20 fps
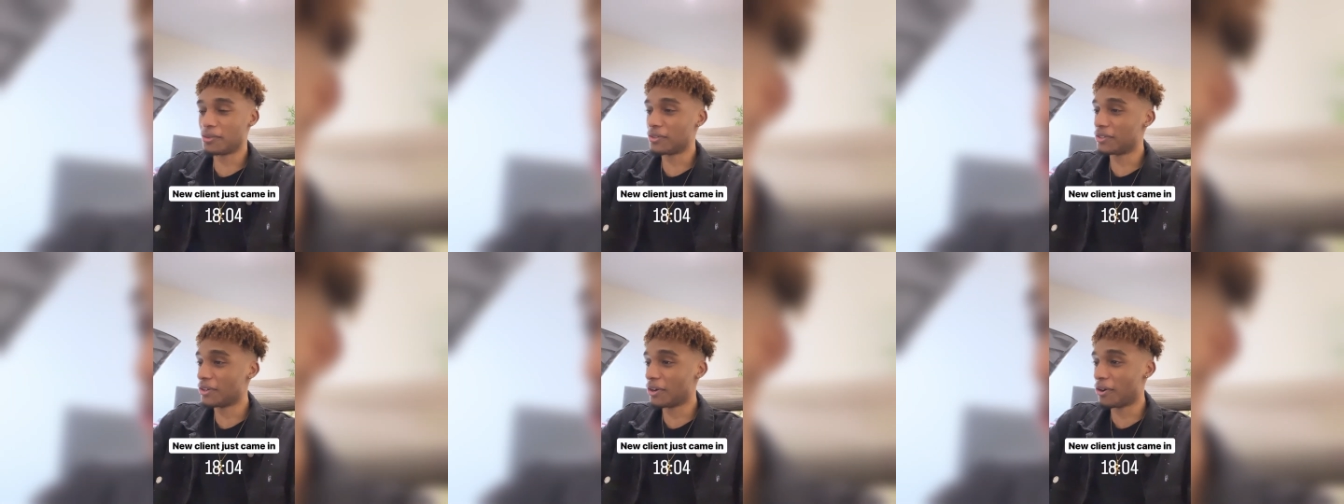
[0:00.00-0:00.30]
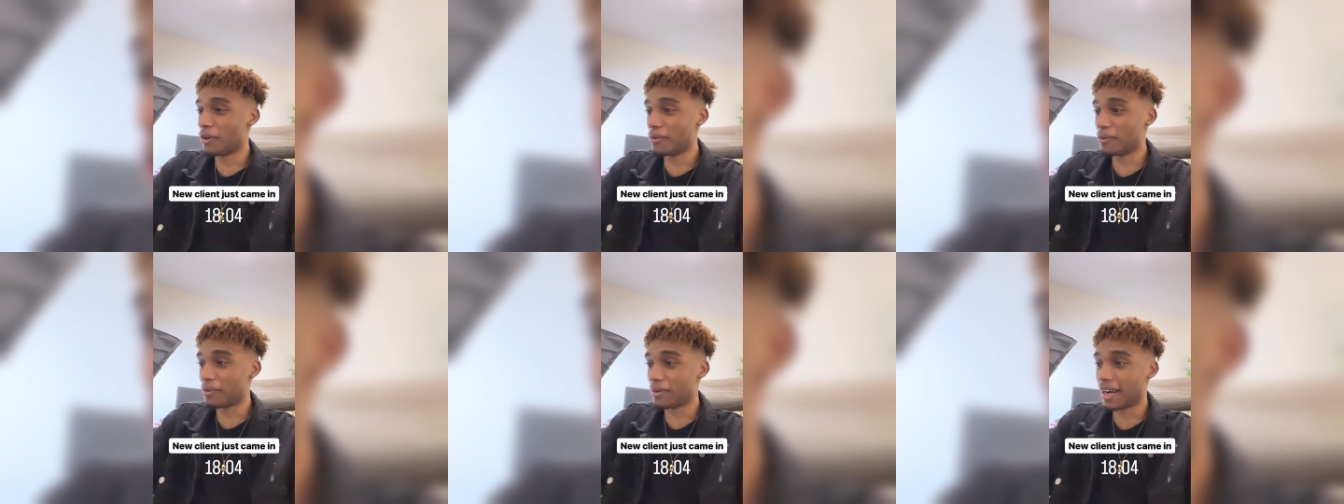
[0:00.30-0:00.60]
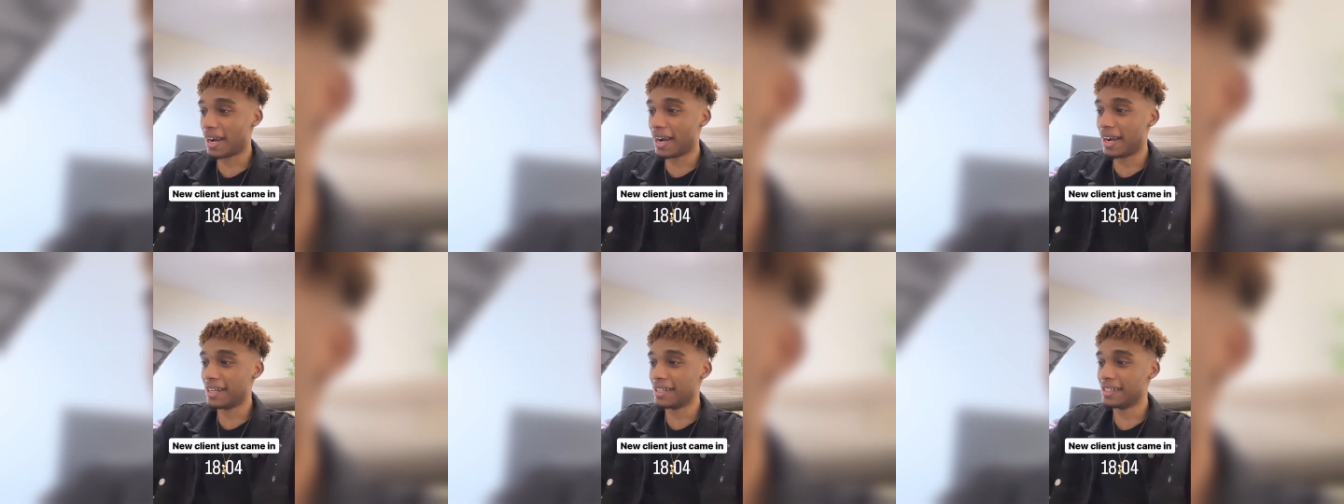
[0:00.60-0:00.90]
yo
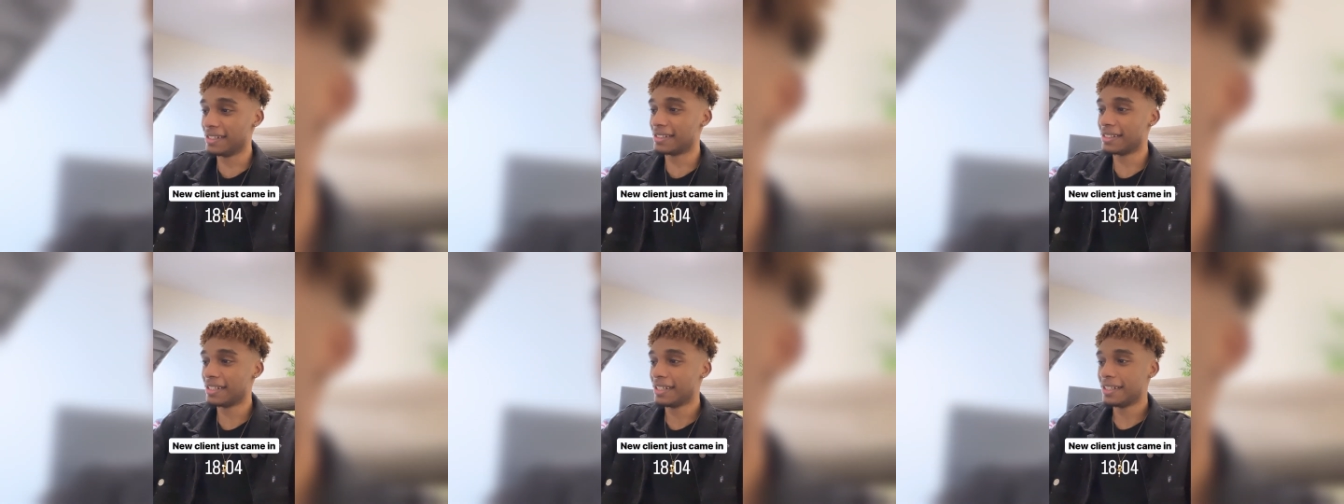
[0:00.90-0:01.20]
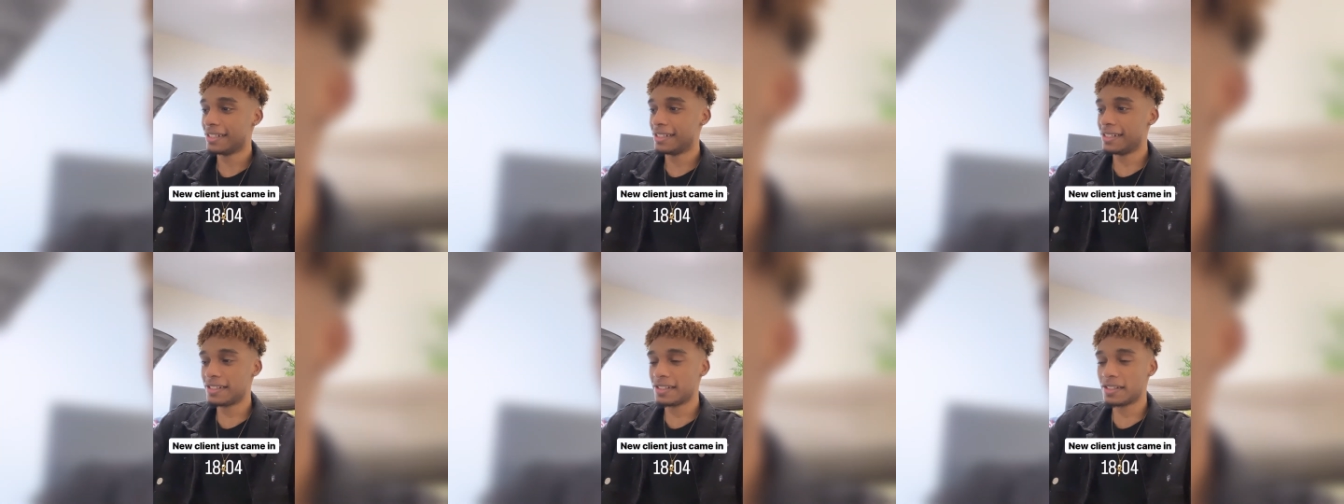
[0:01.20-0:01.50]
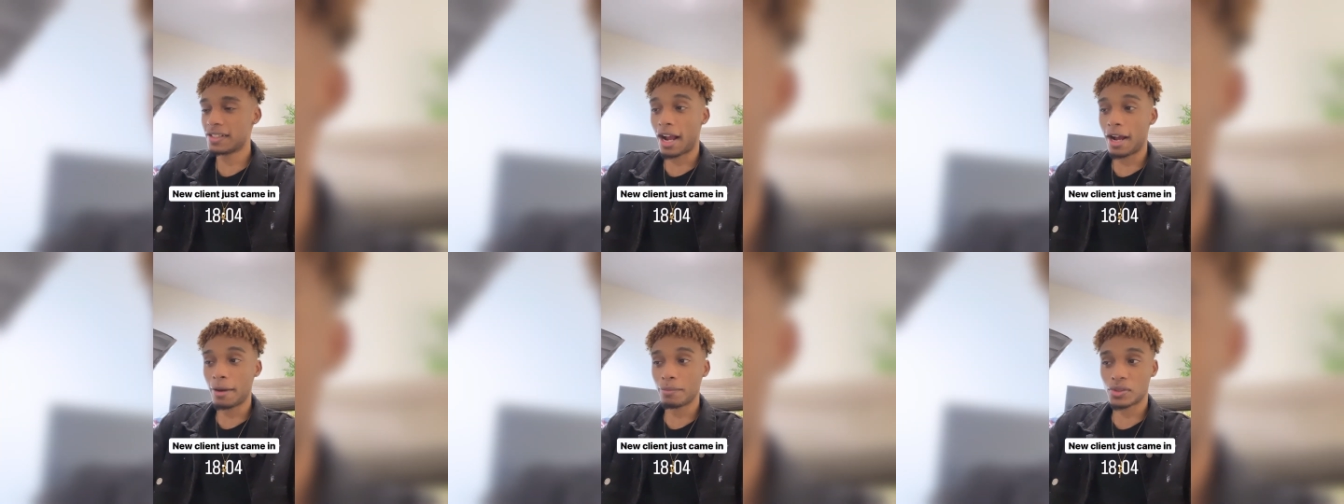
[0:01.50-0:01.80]
guys, this is
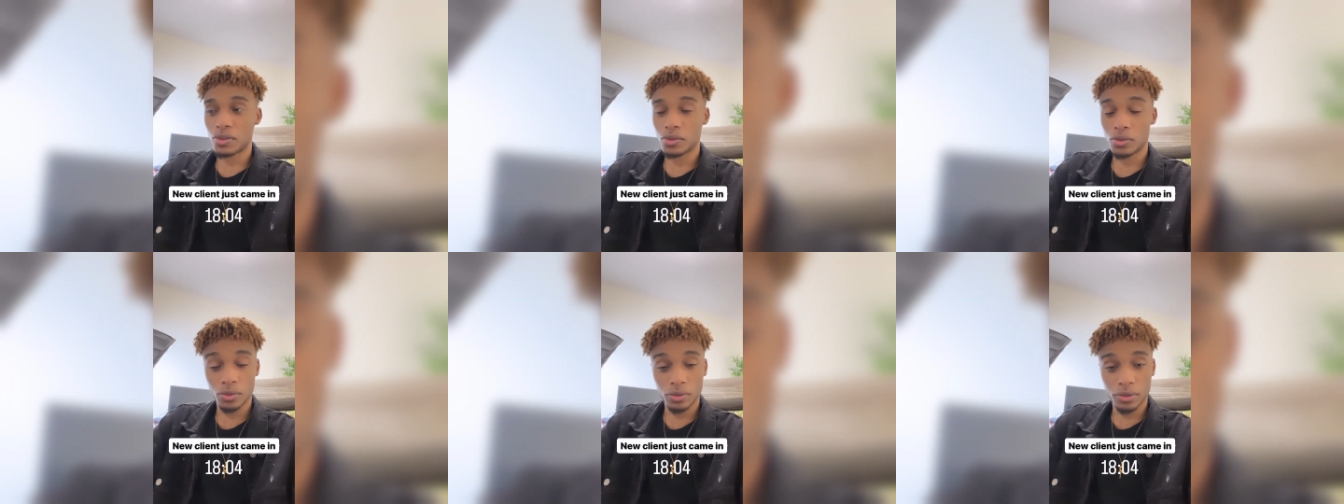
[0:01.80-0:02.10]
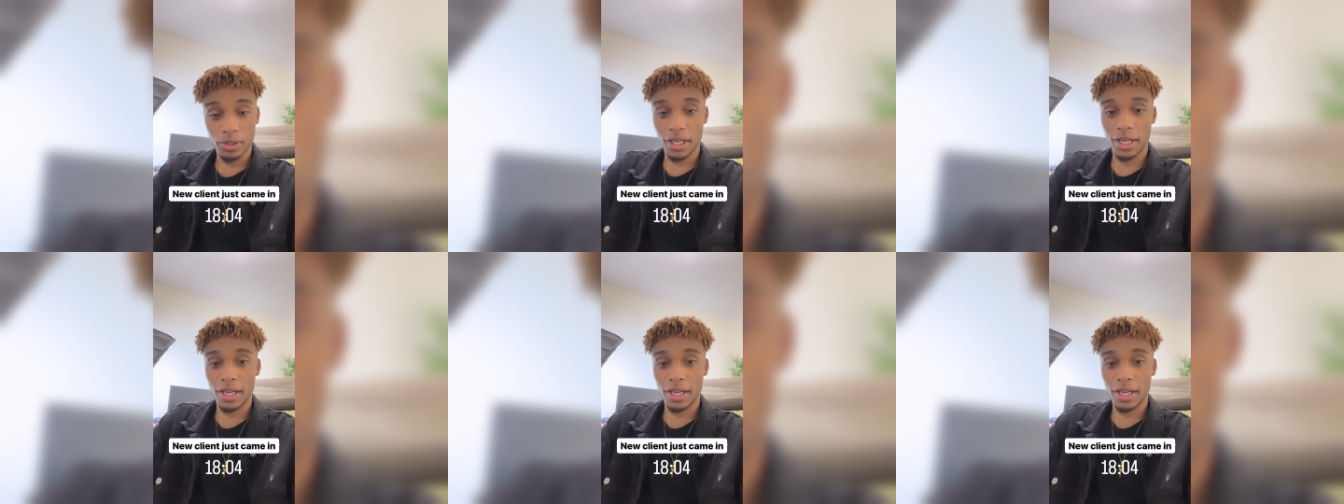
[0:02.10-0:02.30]
absolutely